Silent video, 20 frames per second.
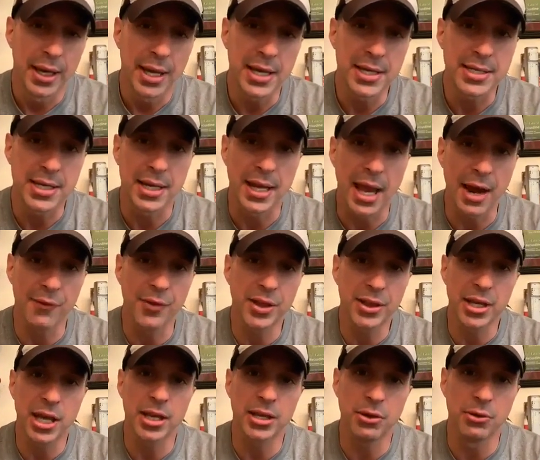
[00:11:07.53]
He said,
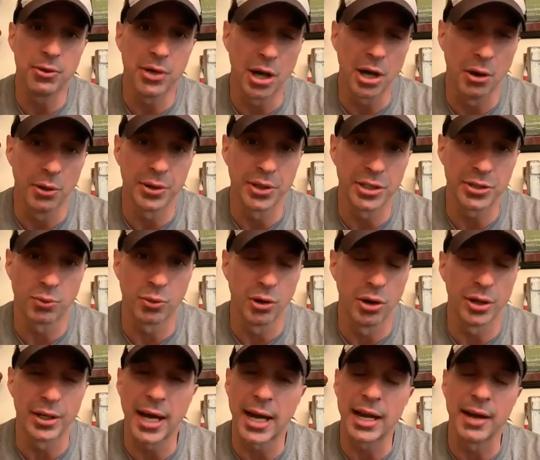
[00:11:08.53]
everything you know in this
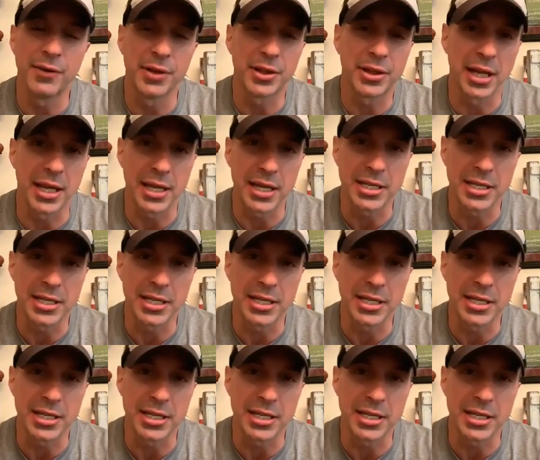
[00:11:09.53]
world, not everything.